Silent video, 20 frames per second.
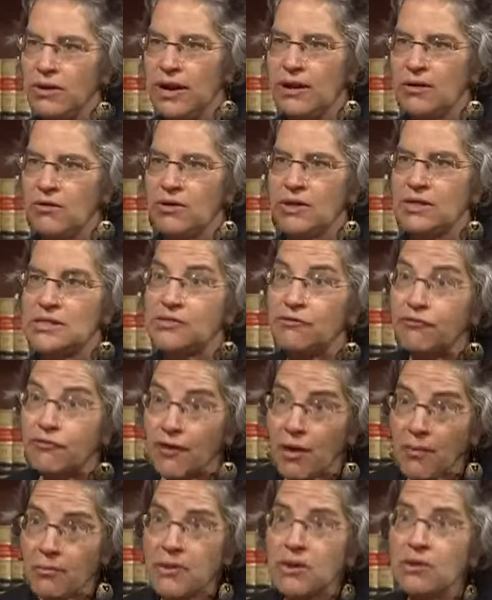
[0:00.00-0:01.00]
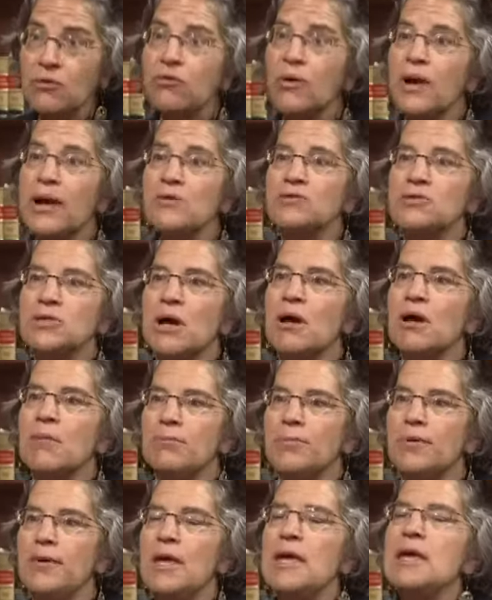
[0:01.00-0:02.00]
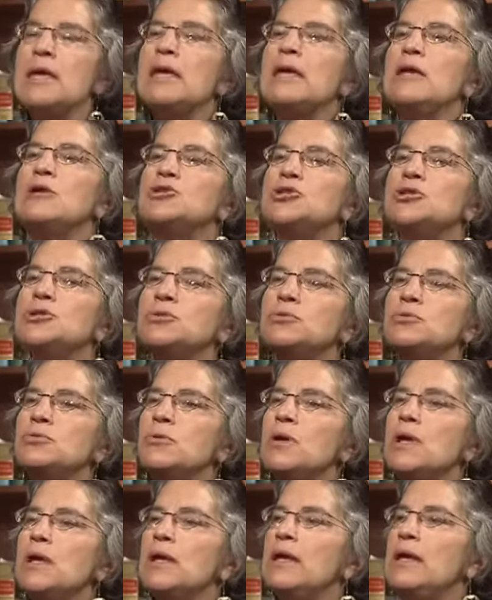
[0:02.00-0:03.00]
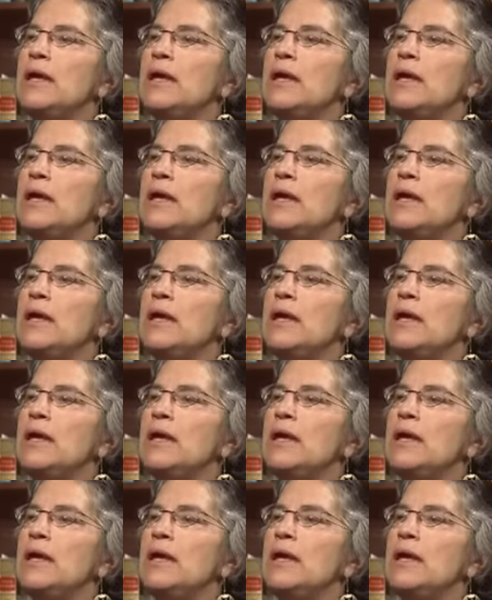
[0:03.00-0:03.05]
areas from the ground up to